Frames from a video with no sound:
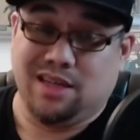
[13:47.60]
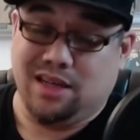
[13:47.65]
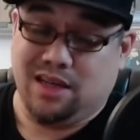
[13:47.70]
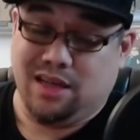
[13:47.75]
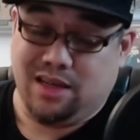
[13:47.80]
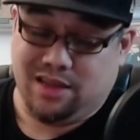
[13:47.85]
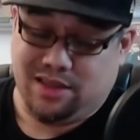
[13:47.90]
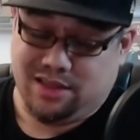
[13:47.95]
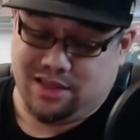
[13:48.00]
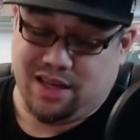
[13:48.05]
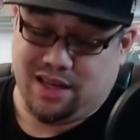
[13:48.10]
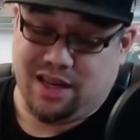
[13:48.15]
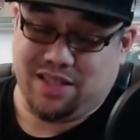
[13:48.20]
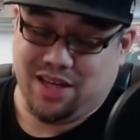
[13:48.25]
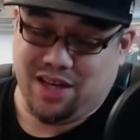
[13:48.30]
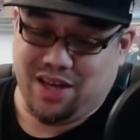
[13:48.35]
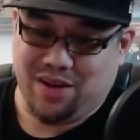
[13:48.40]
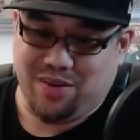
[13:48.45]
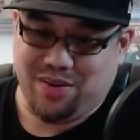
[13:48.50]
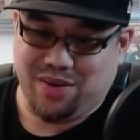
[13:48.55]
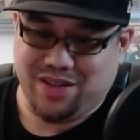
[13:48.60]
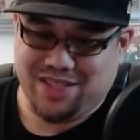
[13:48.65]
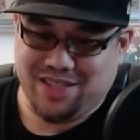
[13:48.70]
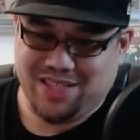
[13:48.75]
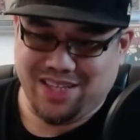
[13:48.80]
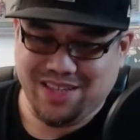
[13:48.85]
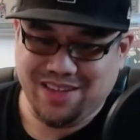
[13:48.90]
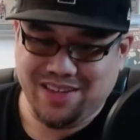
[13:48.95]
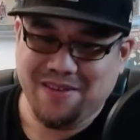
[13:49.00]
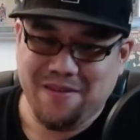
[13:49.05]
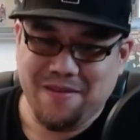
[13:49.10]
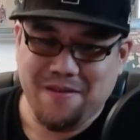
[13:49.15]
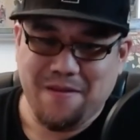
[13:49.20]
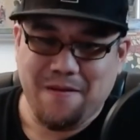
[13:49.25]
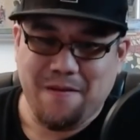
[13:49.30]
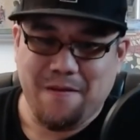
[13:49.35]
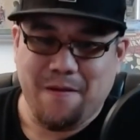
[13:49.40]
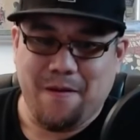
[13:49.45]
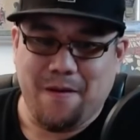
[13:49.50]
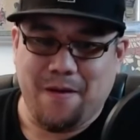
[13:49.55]
Sky Tyrant.
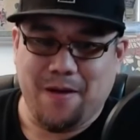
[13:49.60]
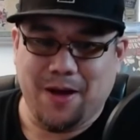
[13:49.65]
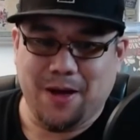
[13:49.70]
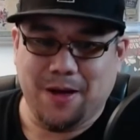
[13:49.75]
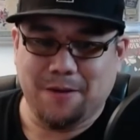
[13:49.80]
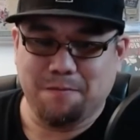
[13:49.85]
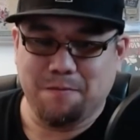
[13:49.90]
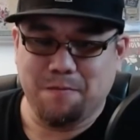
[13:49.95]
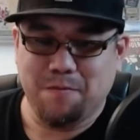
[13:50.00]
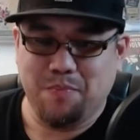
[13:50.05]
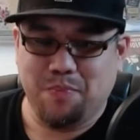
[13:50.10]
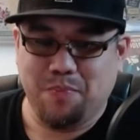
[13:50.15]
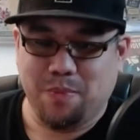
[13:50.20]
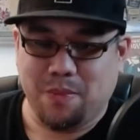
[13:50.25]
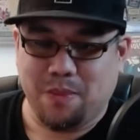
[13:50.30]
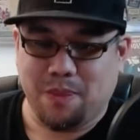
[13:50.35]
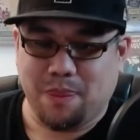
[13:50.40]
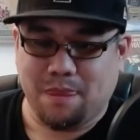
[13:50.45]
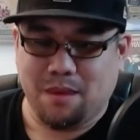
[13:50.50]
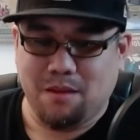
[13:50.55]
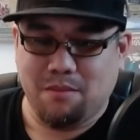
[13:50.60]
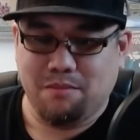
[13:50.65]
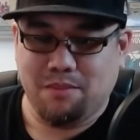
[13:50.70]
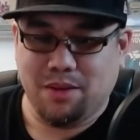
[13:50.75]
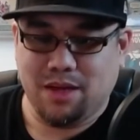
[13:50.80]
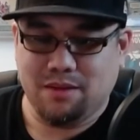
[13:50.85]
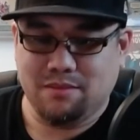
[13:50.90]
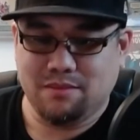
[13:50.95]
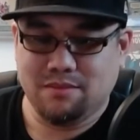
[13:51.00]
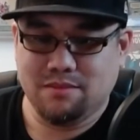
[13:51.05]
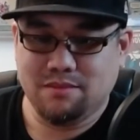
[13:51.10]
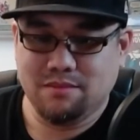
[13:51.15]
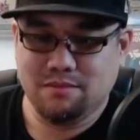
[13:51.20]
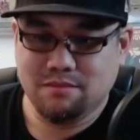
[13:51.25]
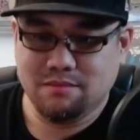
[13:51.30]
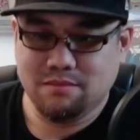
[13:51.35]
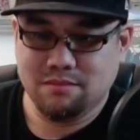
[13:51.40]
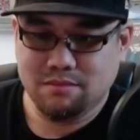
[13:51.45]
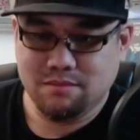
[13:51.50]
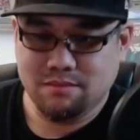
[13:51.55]
But
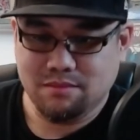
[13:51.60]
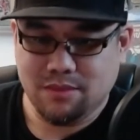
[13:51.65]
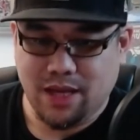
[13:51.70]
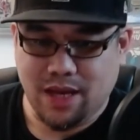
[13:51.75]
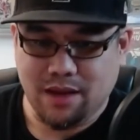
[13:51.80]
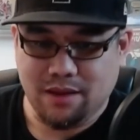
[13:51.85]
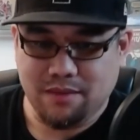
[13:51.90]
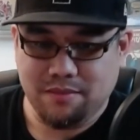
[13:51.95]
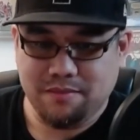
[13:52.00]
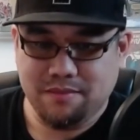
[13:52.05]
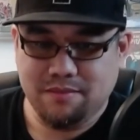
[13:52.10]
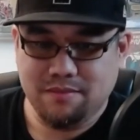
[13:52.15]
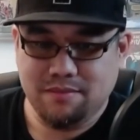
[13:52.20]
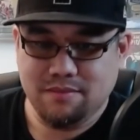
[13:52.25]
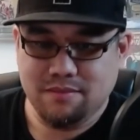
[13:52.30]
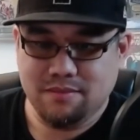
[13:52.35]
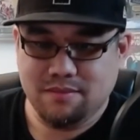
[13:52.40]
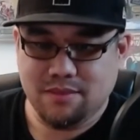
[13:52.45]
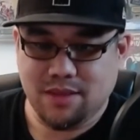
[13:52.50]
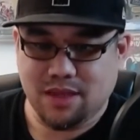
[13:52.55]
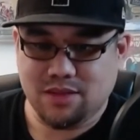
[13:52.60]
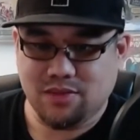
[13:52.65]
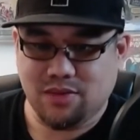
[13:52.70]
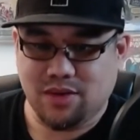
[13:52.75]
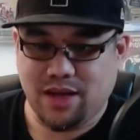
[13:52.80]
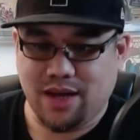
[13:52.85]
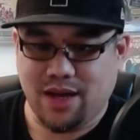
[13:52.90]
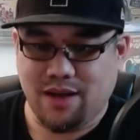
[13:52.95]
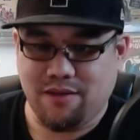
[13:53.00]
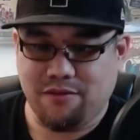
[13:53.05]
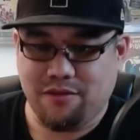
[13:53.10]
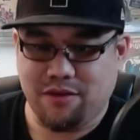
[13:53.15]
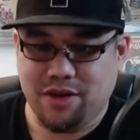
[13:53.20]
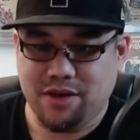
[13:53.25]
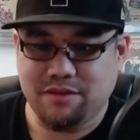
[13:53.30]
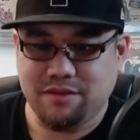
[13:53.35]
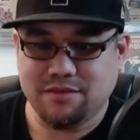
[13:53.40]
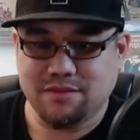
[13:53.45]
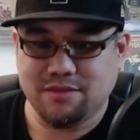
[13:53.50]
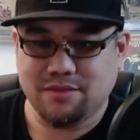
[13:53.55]
yeah, that's what I got for
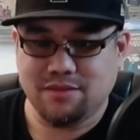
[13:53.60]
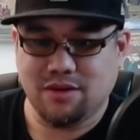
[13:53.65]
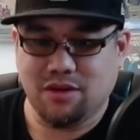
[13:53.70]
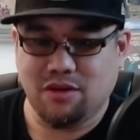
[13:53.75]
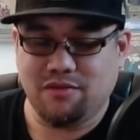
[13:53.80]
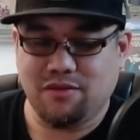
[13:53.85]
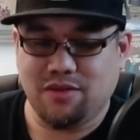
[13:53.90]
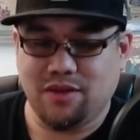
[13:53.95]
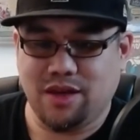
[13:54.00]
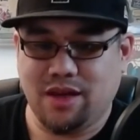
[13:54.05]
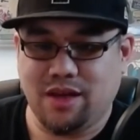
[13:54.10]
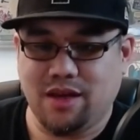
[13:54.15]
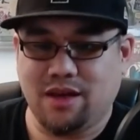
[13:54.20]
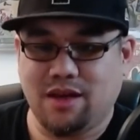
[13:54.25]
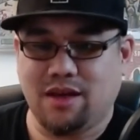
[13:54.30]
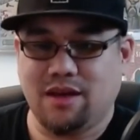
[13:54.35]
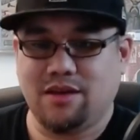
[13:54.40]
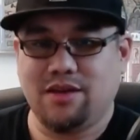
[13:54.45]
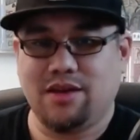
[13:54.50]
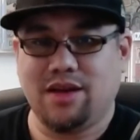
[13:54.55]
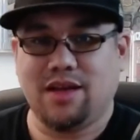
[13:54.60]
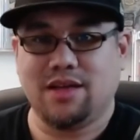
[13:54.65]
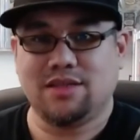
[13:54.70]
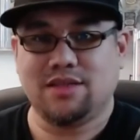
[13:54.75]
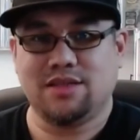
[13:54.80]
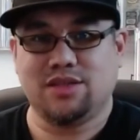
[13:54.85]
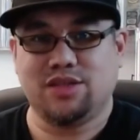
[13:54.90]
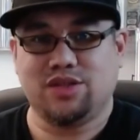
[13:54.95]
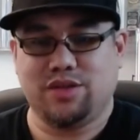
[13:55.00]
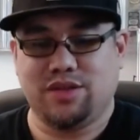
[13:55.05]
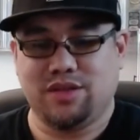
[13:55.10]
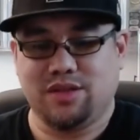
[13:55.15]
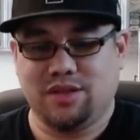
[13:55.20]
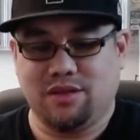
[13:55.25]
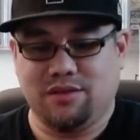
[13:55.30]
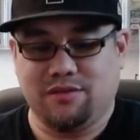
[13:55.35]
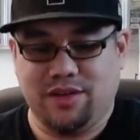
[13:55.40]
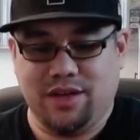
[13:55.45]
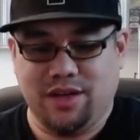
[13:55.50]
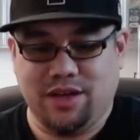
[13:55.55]
you. Hopefully you guys enjoyed this
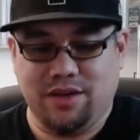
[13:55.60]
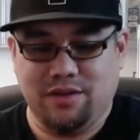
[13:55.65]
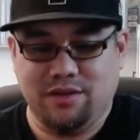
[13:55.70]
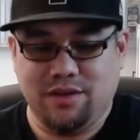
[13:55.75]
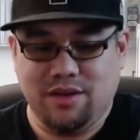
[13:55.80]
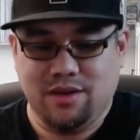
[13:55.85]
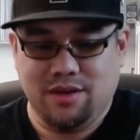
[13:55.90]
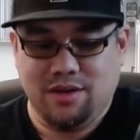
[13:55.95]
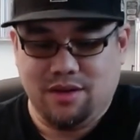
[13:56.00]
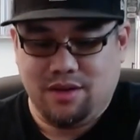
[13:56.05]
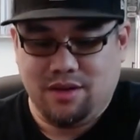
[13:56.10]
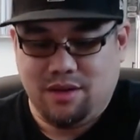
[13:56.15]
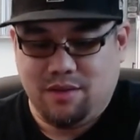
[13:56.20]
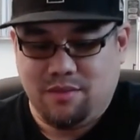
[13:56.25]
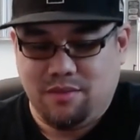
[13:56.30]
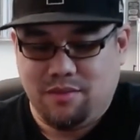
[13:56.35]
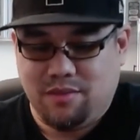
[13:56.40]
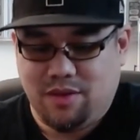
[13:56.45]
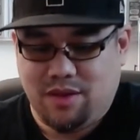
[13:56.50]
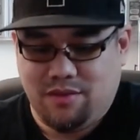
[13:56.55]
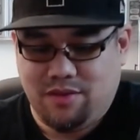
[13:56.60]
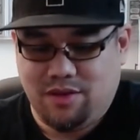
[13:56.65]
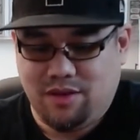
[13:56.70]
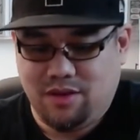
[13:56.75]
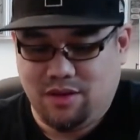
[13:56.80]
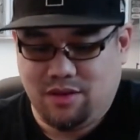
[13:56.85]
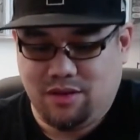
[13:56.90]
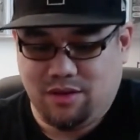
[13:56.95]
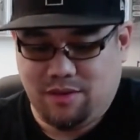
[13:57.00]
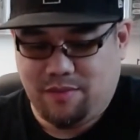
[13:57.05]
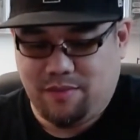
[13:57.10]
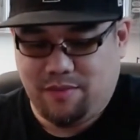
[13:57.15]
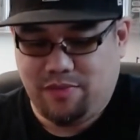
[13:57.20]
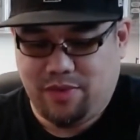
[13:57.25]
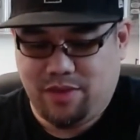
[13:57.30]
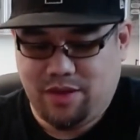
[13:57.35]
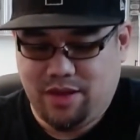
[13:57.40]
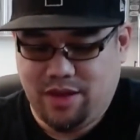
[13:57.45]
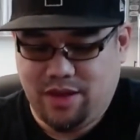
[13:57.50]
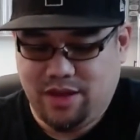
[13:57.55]
little video. Give you a little
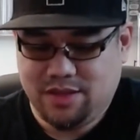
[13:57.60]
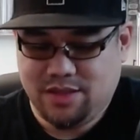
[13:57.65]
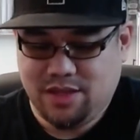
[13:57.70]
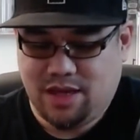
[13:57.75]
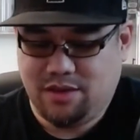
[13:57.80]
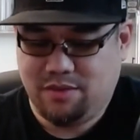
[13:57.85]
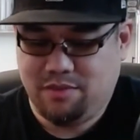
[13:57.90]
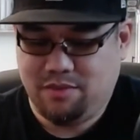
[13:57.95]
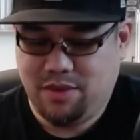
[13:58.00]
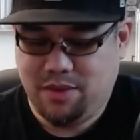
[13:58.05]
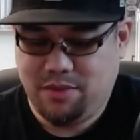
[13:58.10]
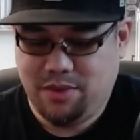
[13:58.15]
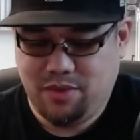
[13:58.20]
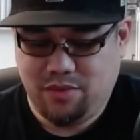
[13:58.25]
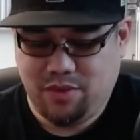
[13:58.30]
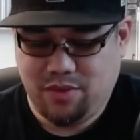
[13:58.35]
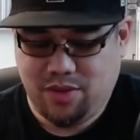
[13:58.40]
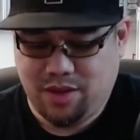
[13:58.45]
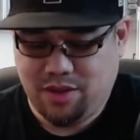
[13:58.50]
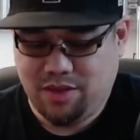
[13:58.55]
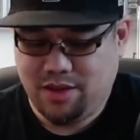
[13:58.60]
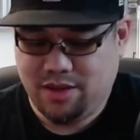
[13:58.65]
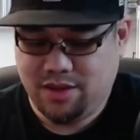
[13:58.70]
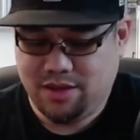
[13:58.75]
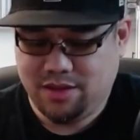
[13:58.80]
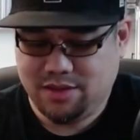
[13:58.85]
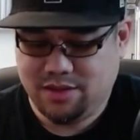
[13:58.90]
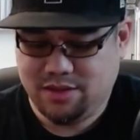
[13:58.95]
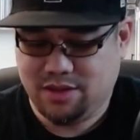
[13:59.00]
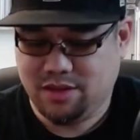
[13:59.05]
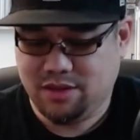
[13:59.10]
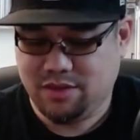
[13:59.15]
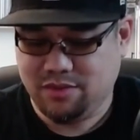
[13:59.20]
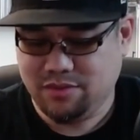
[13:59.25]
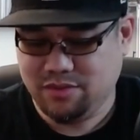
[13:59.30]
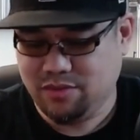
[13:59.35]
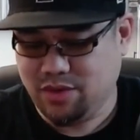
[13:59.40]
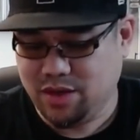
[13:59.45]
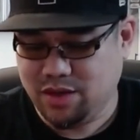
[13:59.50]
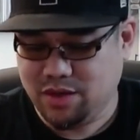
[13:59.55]
insight on maybe what I think is, you know,
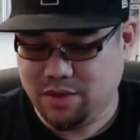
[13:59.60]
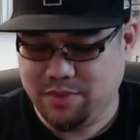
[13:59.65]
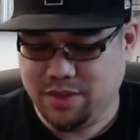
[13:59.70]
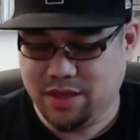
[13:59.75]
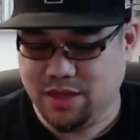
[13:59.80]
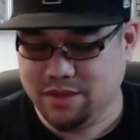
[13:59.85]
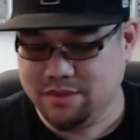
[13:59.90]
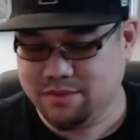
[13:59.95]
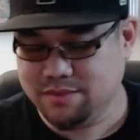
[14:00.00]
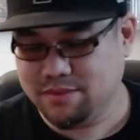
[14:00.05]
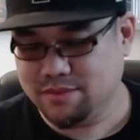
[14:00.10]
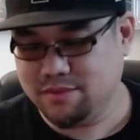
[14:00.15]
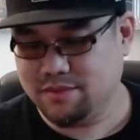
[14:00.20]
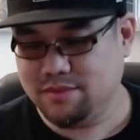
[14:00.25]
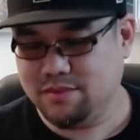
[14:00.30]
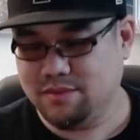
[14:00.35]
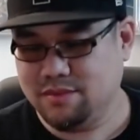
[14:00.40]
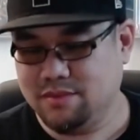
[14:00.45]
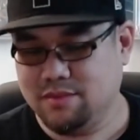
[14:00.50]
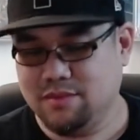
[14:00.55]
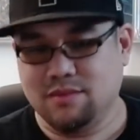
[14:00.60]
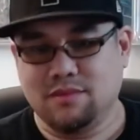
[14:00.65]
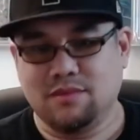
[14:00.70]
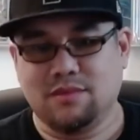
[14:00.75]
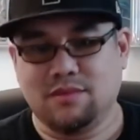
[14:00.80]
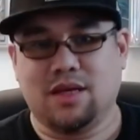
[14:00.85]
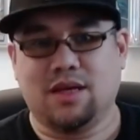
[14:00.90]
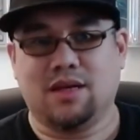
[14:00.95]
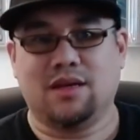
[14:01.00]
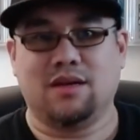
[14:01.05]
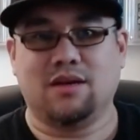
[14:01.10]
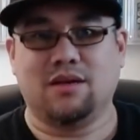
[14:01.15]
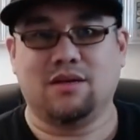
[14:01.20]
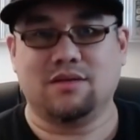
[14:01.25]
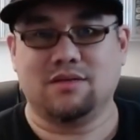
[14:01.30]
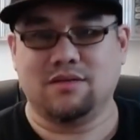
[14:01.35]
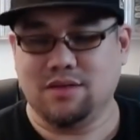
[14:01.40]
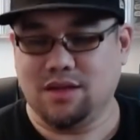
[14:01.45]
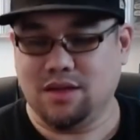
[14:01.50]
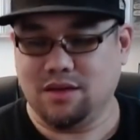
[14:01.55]
what could be good. And,
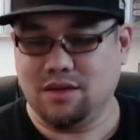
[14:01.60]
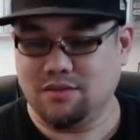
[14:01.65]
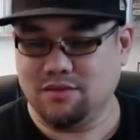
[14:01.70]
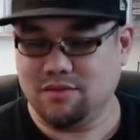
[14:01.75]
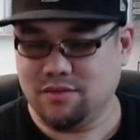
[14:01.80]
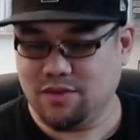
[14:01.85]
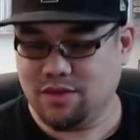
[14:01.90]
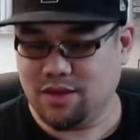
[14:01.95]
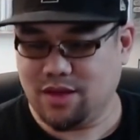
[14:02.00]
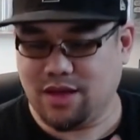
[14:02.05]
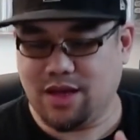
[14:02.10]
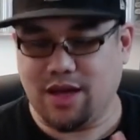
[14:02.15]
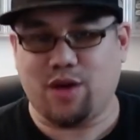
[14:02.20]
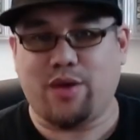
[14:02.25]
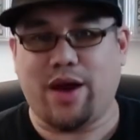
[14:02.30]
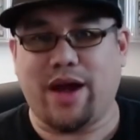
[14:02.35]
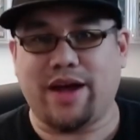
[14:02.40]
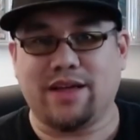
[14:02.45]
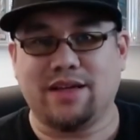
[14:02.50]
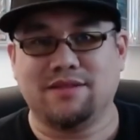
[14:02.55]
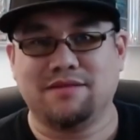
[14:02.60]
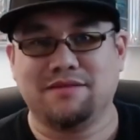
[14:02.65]
you know, get cracking.